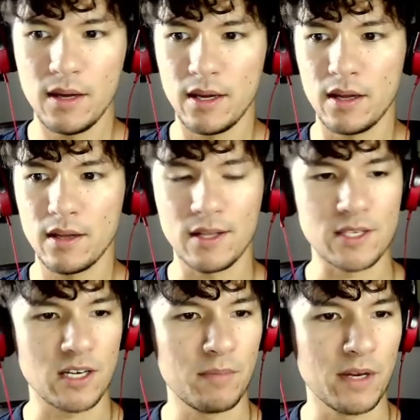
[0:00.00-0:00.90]
It's
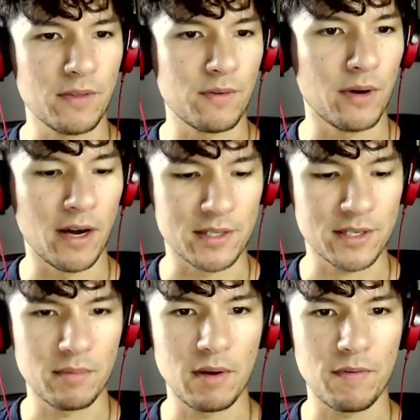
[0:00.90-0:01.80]
gonna be a
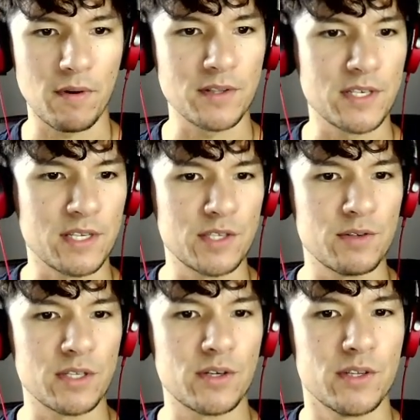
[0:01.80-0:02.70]
Thoughtseize into a
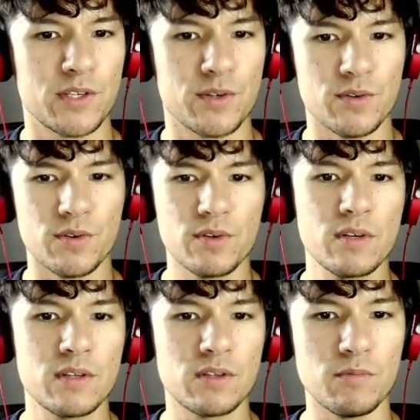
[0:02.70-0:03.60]
turn 2
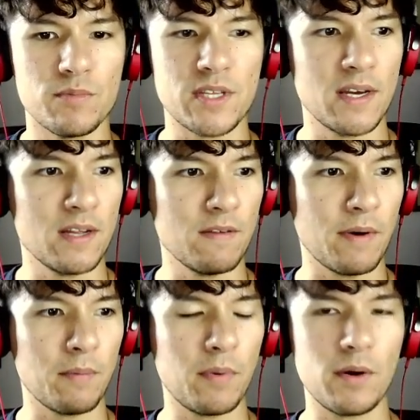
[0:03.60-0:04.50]
Doomsday, and if our
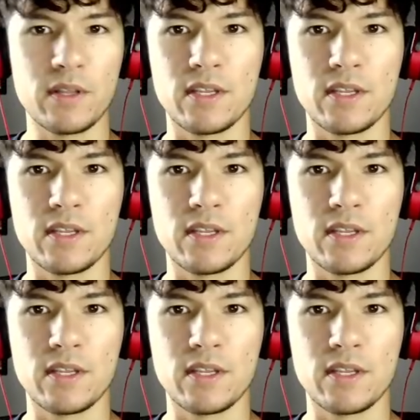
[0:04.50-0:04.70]
opponent doesn't